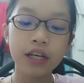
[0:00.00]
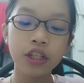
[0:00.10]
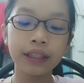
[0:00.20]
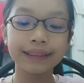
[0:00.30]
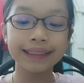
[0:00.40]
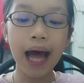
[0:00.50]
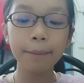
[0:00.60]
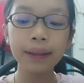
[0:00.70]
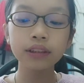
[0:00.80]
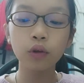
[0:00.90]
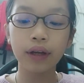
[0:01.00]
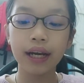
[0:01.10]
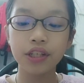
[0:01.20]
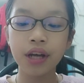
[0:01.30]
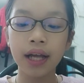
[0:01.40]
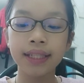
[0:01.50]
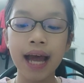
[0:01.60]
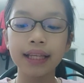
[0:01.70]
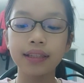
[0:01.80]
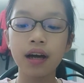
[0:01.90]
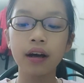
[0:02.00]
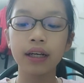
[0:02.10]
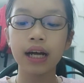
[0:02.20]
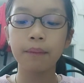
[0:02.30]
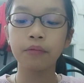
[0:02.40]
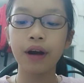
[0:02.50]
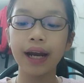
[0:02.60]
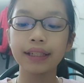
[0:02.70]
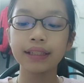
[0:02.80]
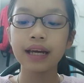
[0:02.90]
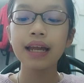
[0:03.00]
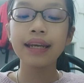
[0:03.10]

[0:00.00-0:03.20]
She snapped my suitcase shut and tucked it upright.